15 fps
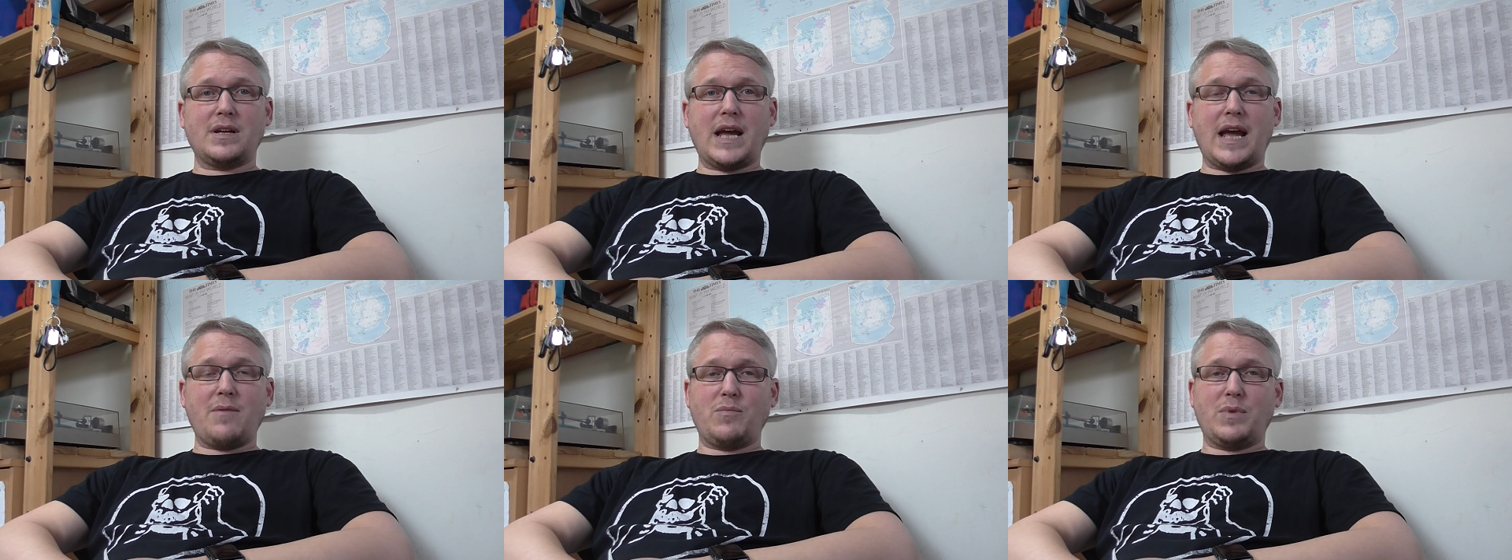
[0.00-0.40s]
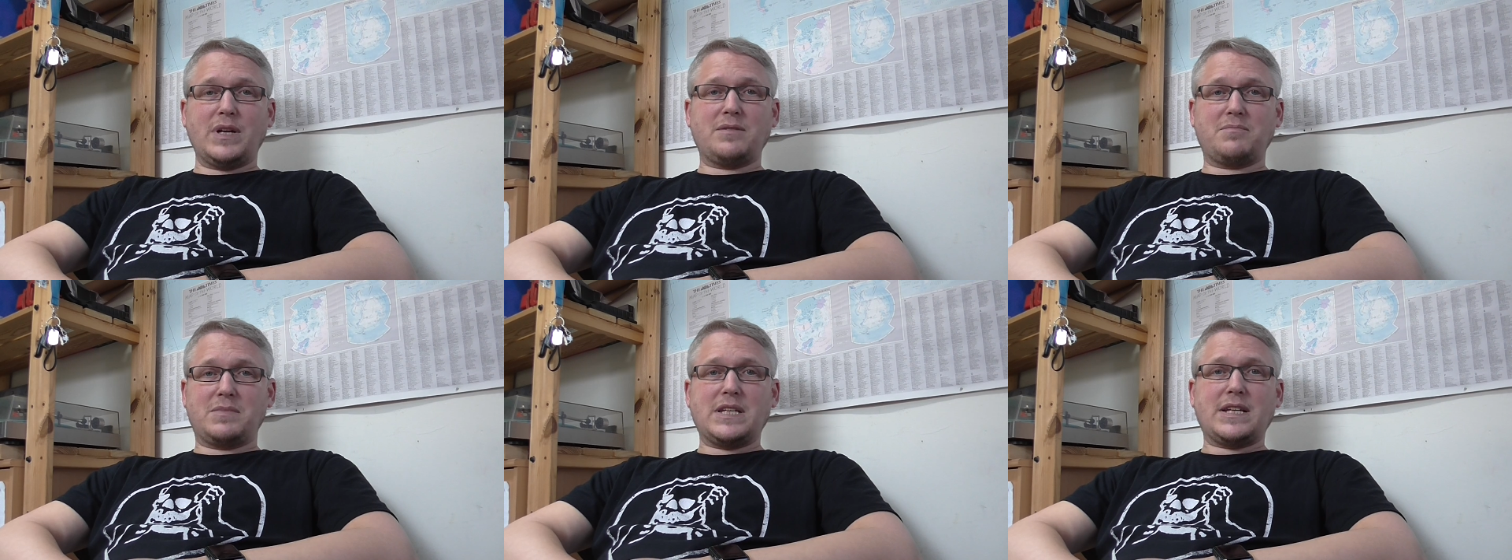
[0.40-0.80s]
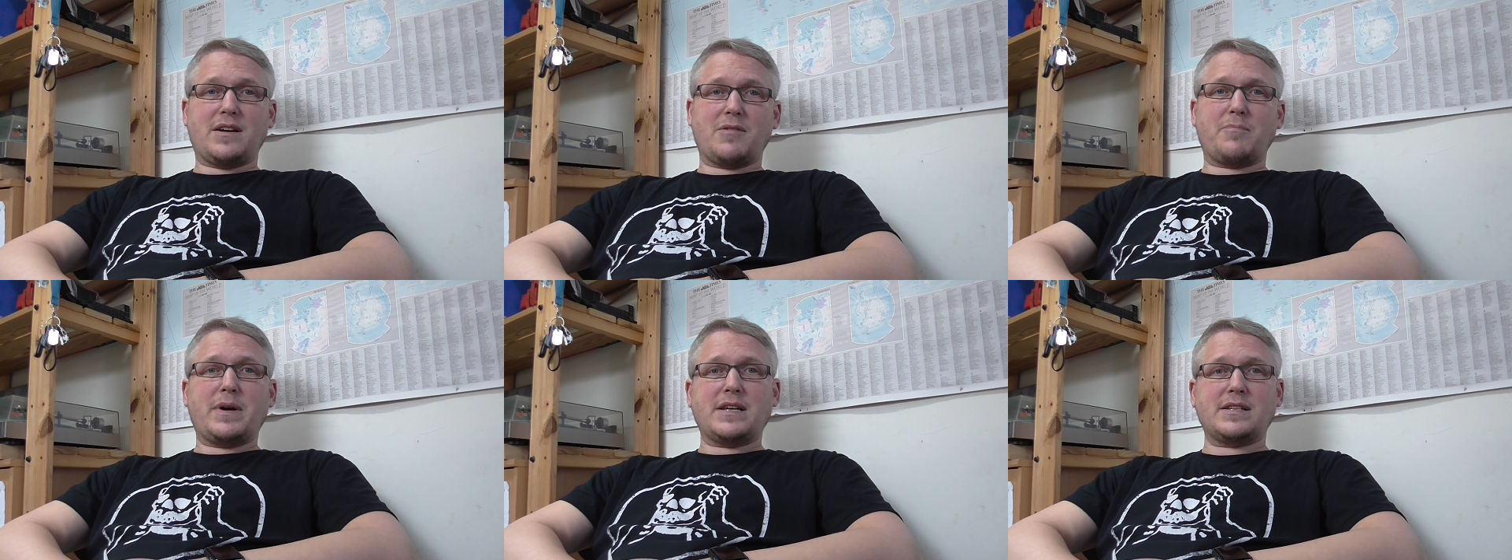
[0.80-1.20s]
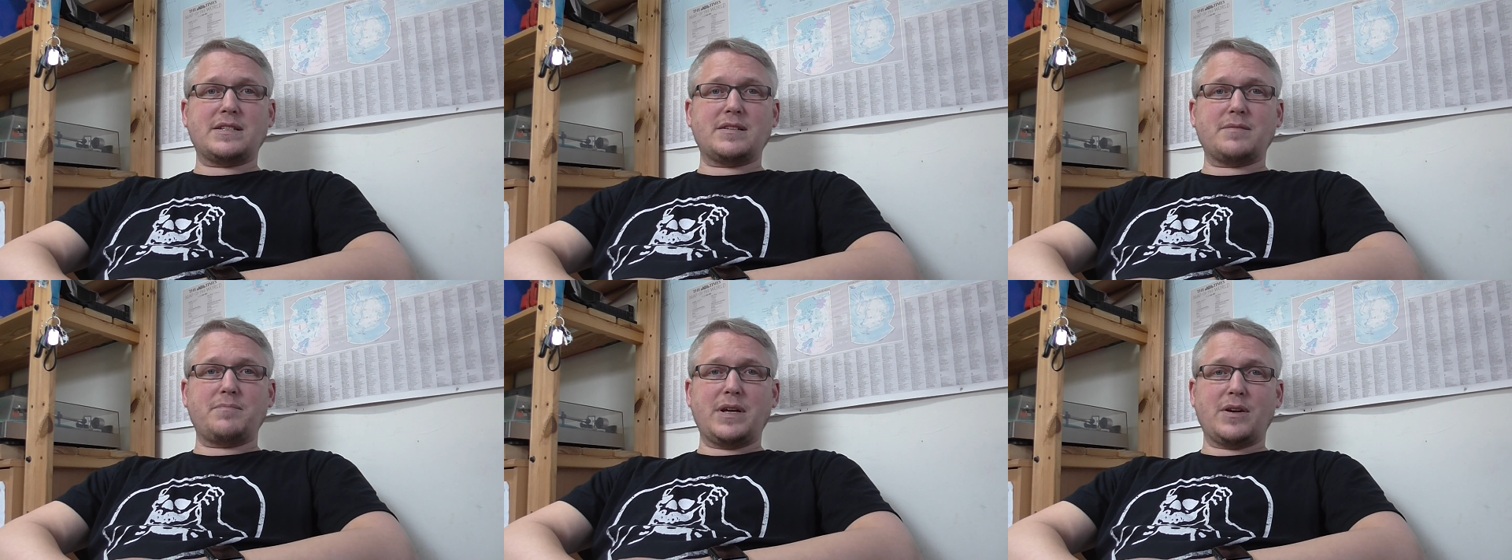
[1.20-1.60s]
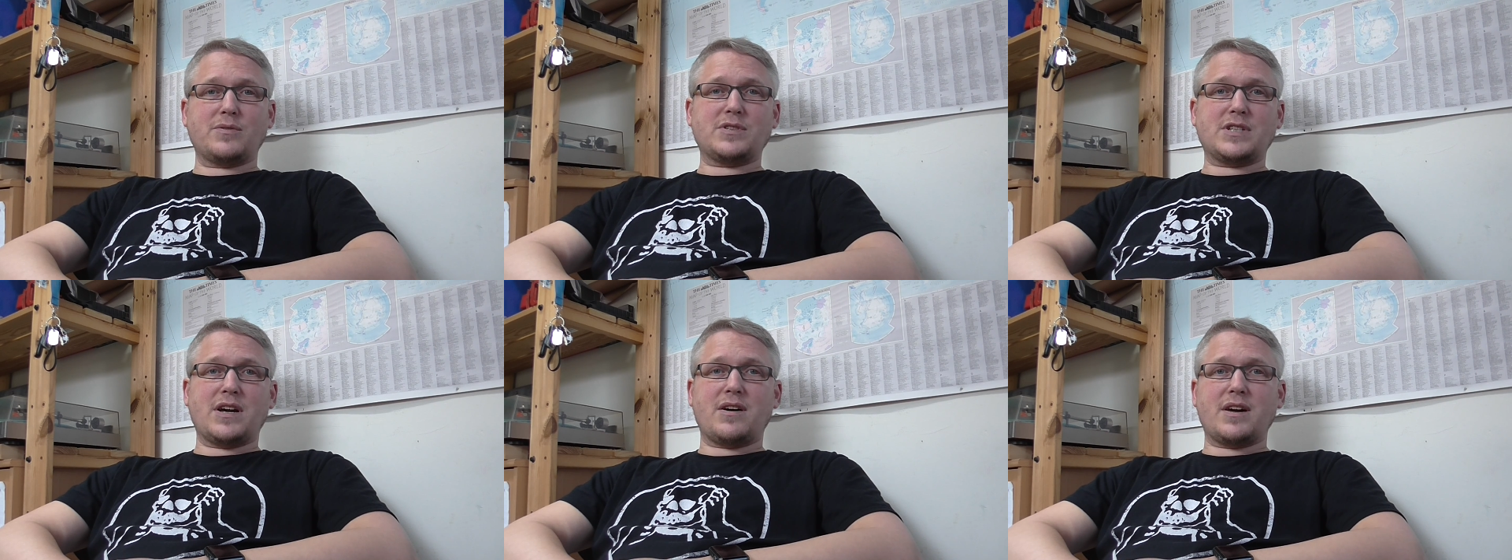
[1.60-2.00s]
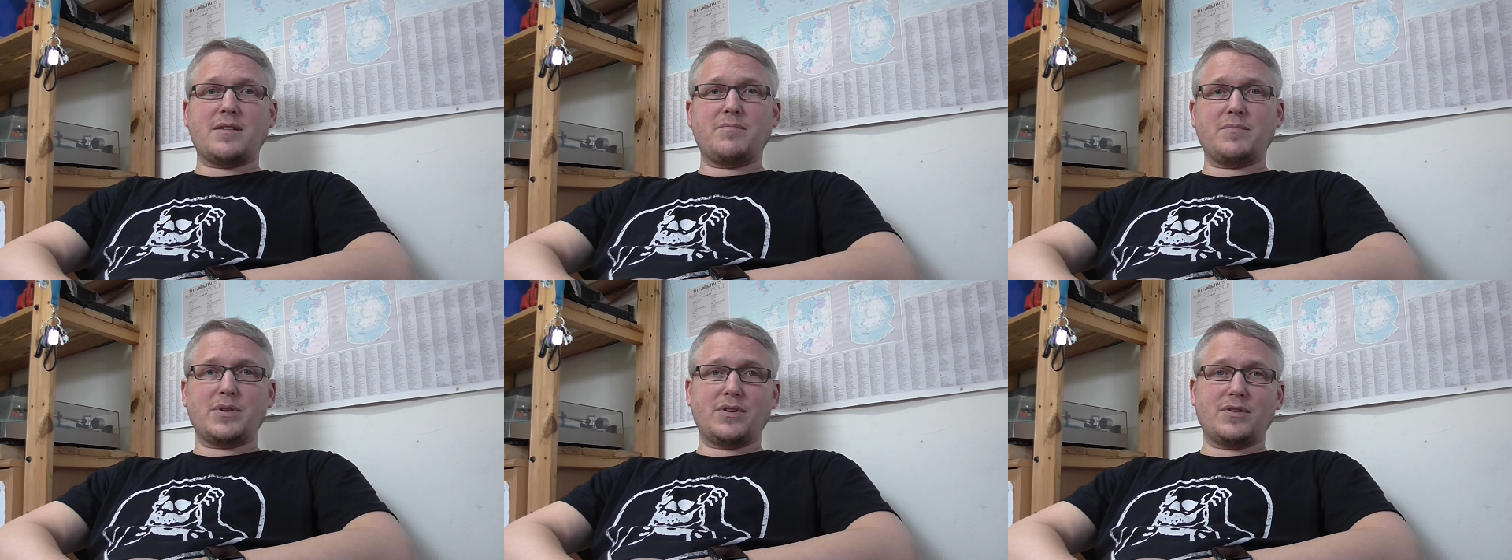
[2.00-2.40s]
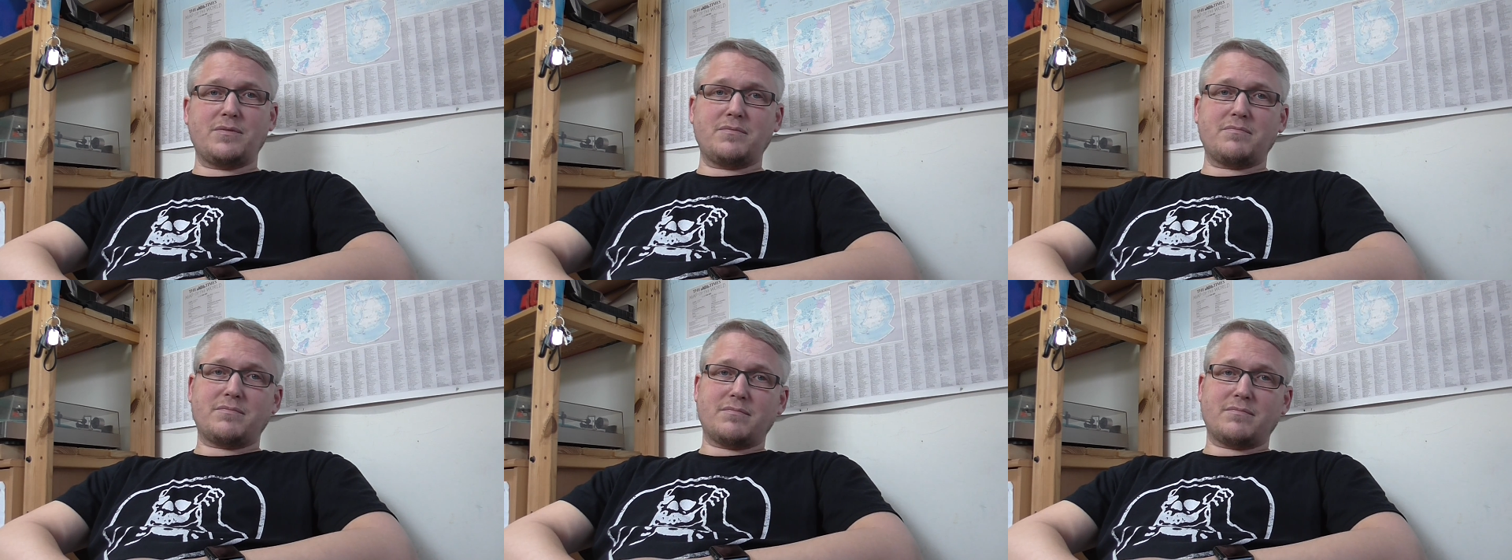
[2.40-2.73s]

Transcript: And we did our best to be on time, but